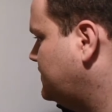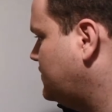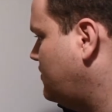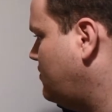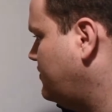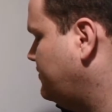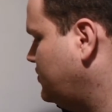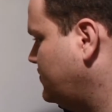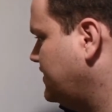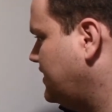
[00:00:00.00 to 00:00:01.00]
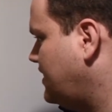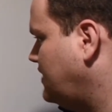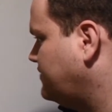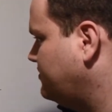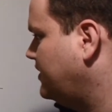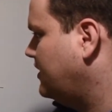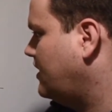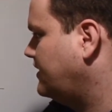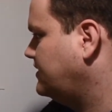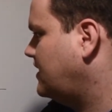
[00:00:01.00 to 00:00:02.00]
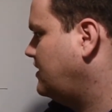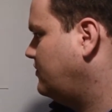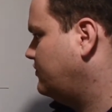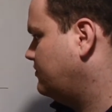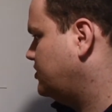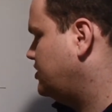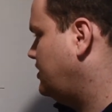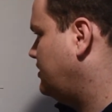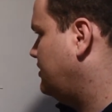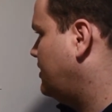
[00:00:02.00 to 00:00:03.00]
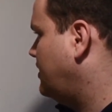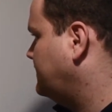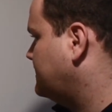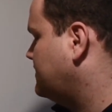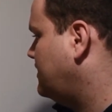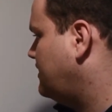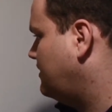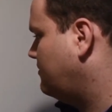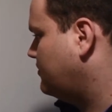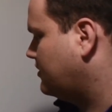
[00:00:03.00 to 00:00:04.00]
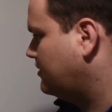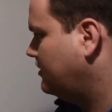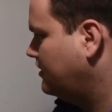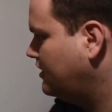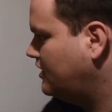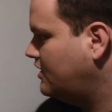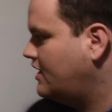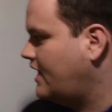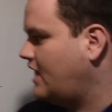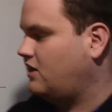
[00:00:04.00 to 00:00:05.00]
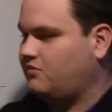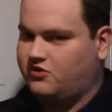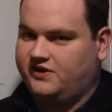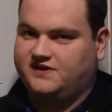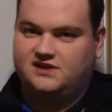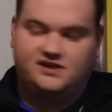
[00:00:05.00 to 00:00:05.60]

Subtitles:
So using Kit, we can log into any other machine on the Skynet network a lot more